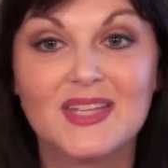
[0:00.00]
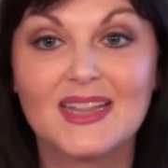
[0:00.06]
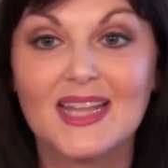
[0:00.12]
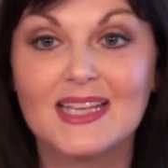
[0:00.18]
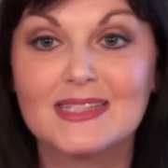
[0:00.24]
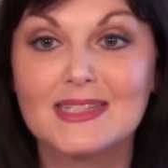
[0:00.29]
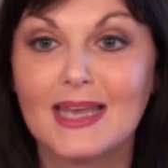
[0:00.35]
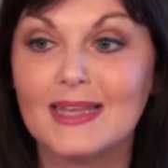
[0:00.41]
and
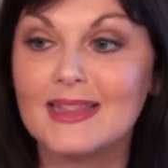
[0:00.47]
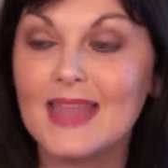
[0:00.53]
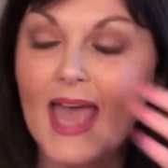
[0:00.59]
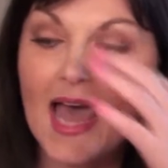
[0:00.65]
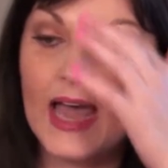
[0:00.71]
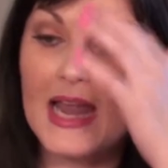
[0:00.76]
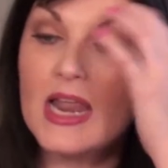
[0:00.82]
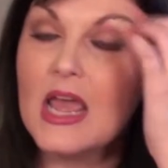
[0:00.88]
things like
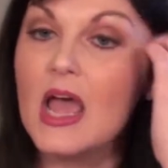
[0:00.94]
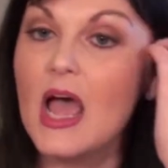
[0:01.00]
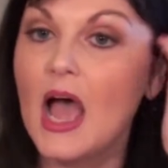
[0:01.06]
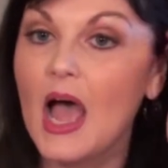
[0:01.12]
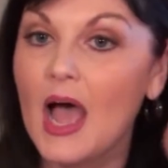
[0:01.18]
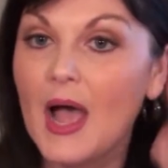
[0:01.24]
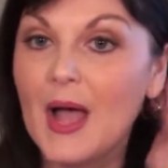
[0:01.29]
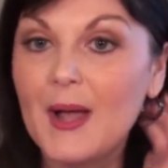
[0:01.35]
that,
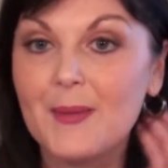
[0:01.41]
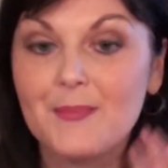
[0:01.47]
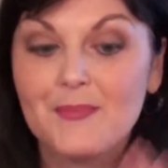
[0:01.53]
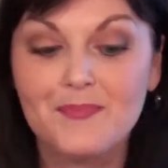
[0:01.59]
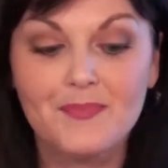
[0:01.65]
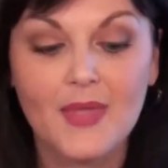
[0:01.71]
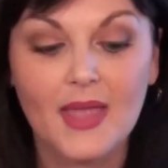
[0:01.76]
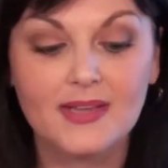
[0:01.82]

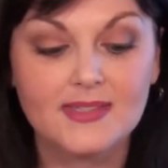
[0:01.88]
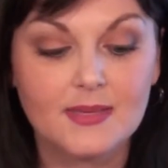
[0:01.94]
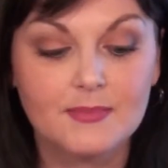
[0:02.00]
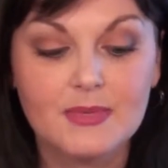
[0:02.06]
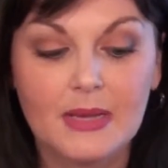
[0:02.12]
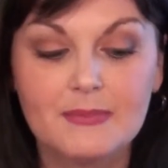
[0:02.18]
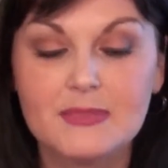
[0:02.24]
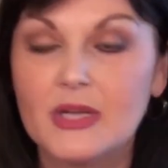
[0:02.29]
and
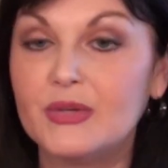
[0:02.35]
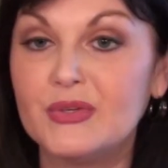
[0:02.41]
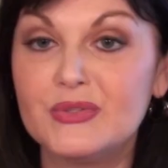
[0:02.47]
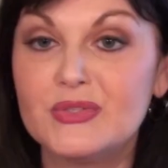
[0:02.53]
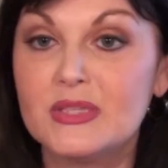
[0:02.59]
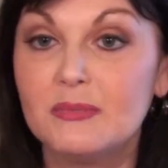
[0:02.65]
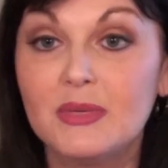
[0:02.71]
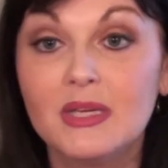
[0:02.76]
sometimes I'll
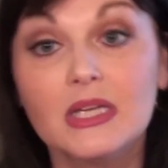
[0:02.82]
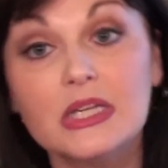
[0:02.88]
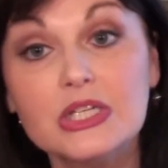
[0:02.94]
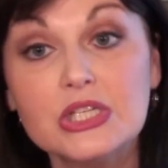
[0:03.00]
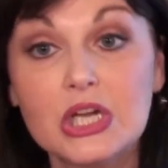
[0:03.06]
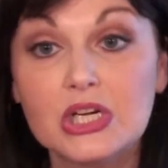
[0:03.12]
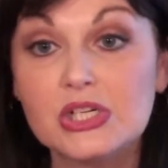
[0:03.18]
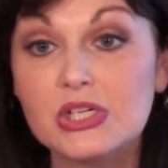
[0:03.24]
use them in
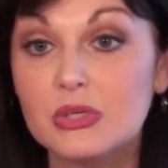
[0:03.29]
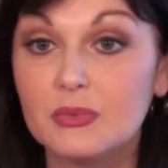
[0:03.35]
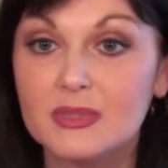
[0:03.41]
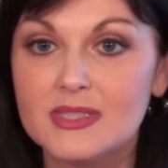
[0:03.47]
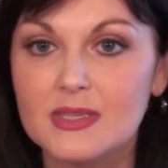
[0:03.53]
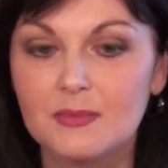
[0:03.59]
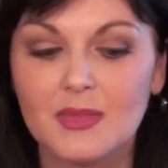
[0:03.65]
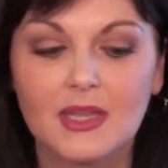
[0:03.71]
conjunction
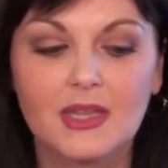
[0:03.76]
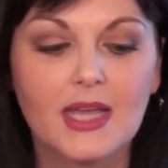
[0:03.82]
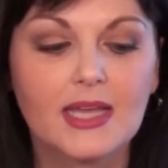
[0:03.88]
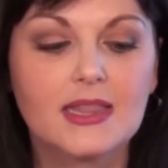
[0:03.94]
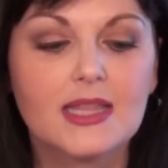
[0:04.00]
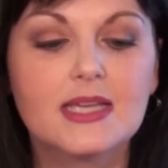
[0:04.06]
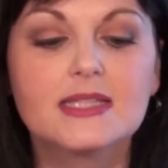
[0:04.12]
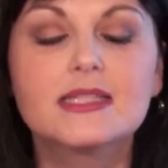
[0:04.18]
with something
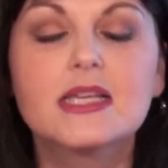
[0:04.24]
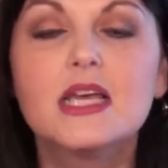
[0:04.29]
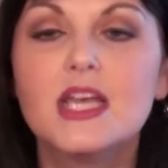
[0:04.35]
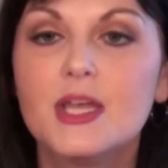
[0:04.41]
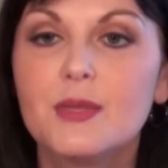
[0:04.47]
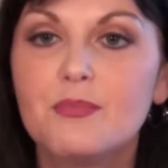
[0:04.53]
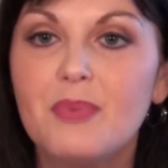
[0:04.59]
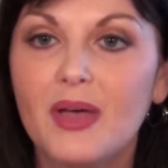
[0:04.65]
like this.
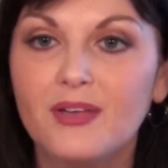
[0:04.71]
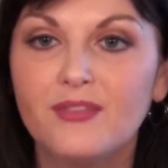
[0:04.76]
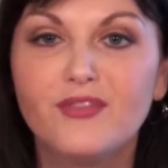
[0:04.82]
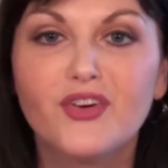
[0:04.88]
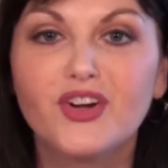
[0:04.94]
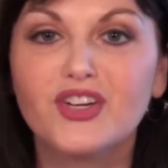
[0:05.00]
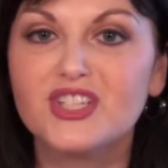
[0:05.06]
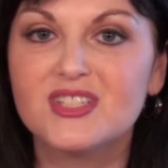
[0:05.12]
But
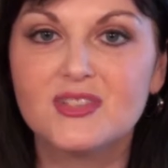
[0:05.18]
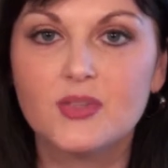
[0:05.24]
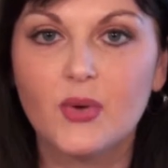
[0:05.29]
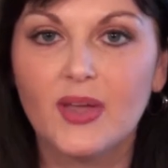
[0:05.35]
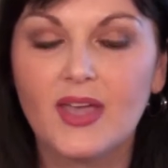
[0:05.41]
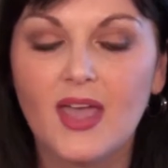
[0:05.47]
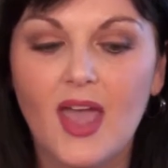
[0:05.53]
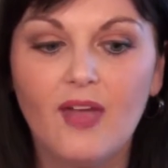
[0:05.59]
for just
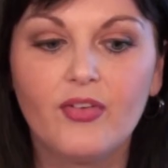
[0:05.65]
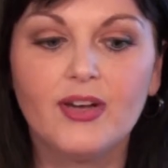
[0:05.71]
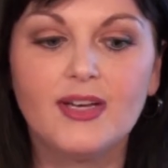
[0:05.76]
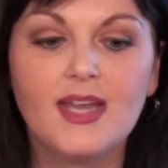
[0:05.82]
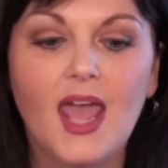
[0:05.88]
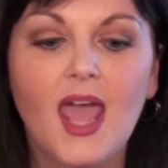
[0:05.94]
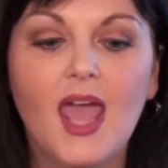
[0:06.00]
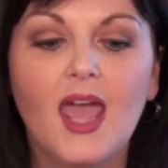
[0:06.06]
quick,
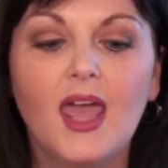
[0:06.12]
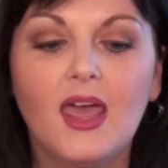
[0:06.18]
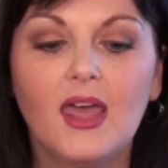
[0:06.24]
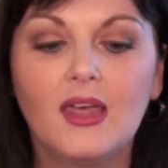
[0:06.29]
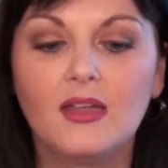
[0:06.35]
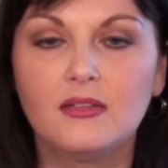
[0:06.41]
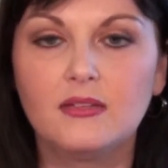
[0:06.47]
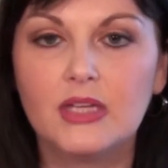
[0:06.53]

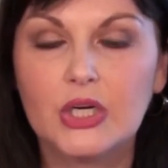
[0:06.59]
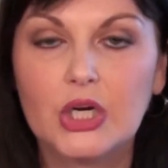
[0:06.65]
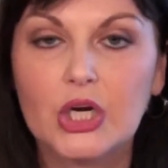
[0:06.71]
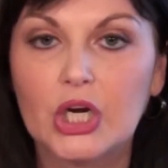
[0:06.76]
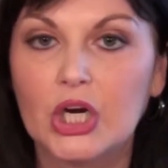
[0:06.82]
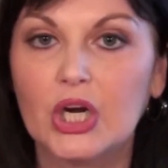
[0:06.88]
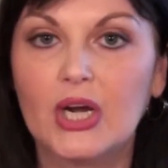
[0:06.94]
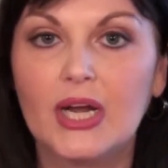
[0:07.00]
everyday, in a
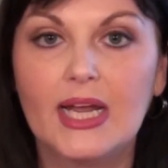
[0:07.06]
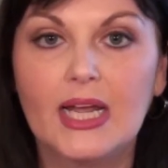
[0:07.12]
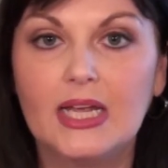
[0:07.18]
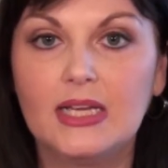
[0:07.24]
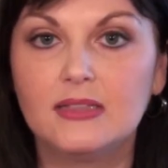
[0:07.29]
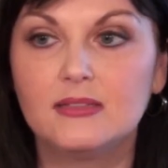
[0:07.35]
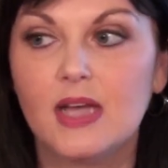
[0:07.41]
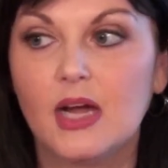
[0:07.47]

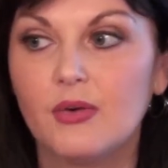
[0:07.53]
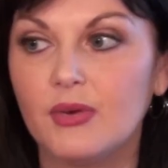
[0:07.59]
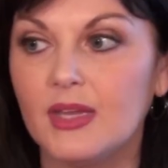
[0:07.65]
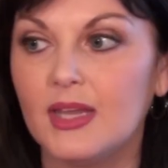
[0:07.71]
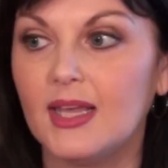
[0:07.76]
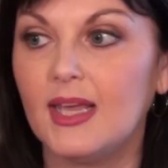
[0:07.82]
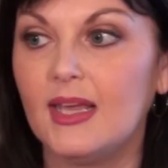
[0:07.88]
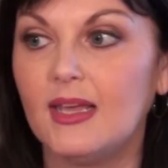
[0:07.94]
hurry, not
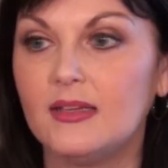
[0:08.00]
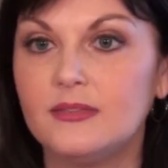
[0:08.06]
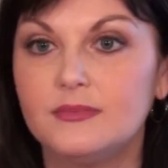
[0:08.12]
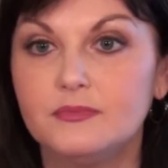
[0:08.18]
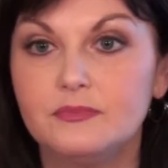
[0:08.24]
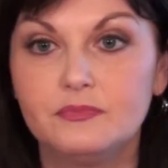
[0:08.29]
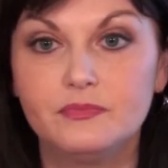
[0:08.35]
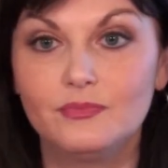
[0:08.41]
really
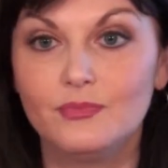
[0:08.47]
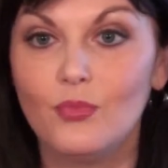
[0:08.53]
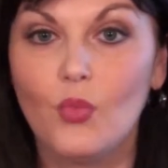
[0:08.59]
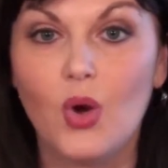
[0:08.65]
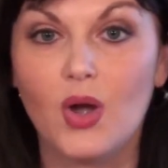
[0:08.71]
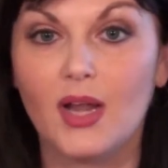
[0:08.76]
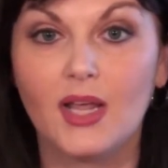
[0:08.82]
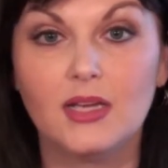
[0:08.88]

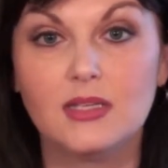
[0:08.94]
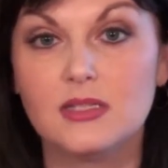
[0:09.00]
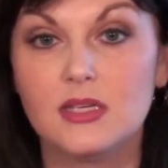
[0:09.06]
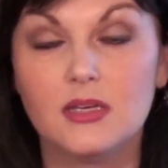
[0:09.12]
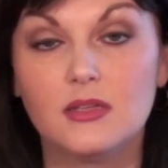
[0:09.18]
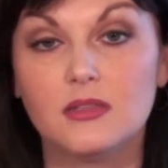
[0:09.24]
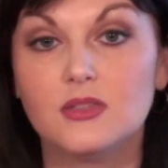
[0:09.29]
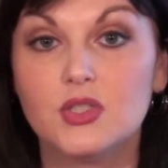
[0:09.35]
wanting
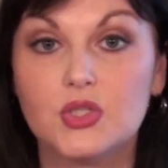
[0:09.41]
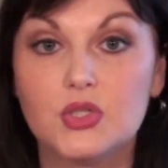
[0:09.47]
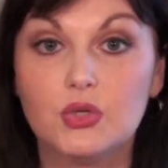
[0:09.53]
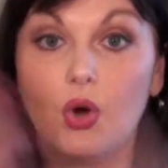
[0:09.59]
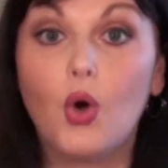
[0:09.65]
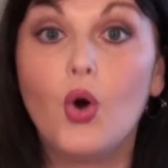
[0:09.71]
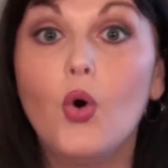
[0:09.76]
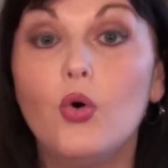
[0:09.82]
to just
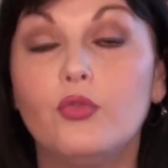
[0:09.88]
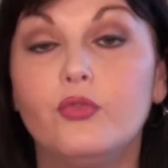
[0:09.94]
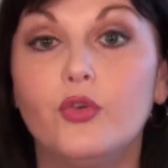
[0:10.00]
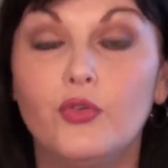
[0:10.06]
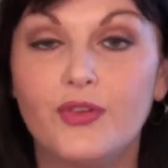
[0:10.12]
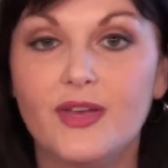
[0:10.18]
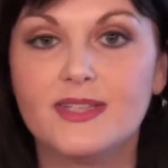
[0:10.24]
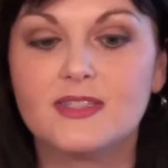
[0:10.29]
do a whole
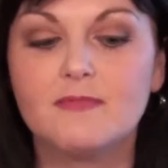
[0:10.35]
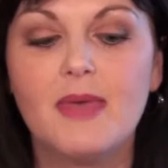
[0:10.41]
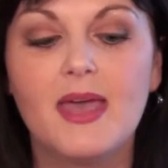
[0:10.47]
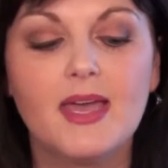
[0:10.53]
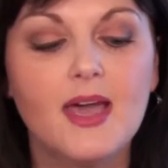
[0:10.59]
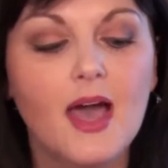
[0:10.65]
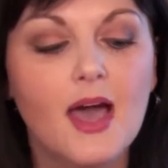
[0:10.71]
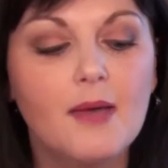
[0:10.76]
full face of
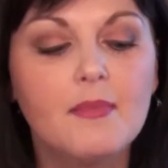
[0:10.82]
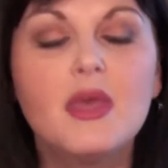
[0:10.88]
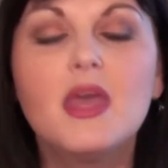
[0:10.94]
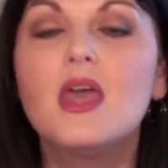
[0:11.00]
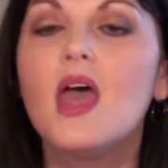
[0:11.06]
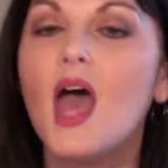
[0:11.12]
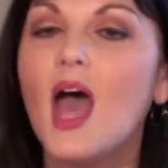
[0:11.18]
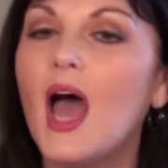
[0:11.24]
makeup,
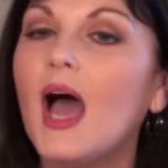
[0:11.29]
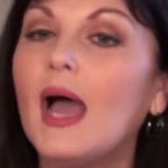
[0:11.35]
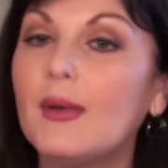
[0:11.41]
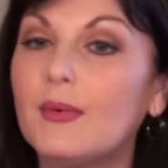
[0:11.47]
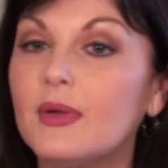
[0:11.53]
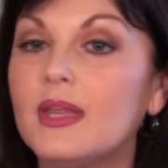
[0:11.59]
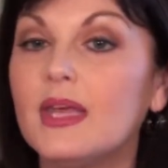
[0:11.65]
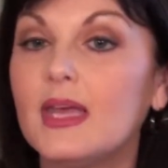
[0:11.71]

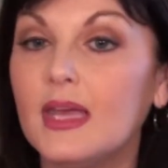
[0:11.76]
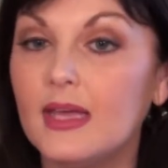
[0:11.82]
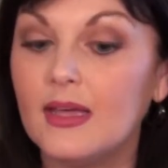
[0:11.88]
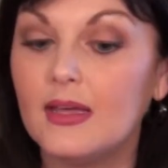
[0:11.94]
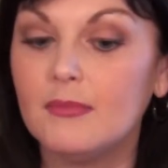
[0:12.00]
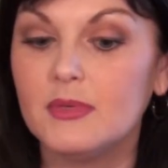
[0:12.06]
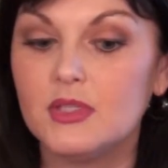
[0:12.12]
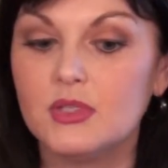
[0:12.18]
I really
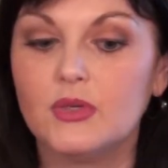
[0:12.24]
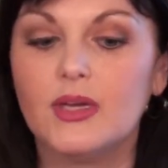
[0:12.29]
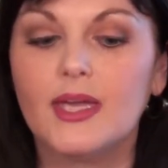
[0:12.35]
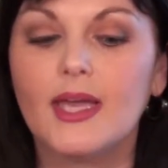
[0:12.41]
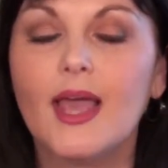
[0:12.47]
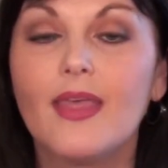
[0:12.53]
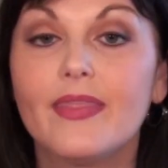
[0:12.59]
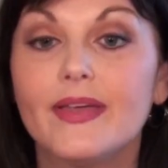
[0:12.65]
am
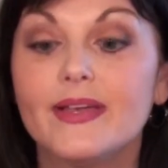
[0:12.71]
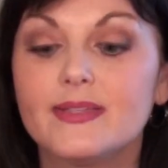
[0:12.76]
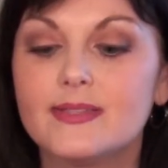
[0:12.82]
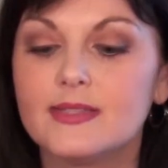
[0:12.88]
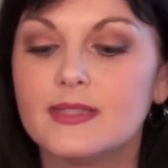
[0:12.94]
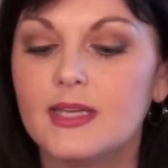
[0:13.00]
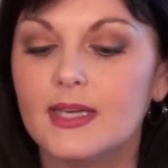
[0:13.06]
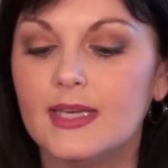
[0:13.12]
enjoying
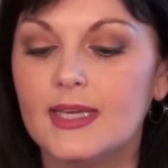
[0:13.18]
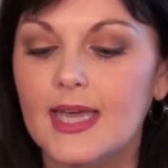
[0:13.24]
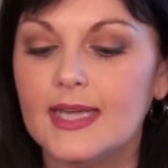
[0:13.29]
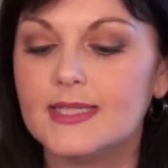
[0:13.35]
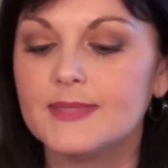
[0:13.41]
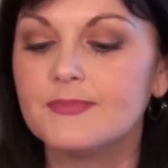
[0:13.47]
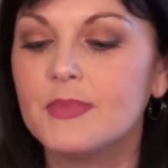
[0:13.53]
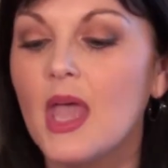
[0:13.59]
this
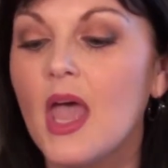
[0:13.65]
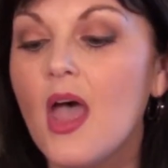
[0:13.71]
kit.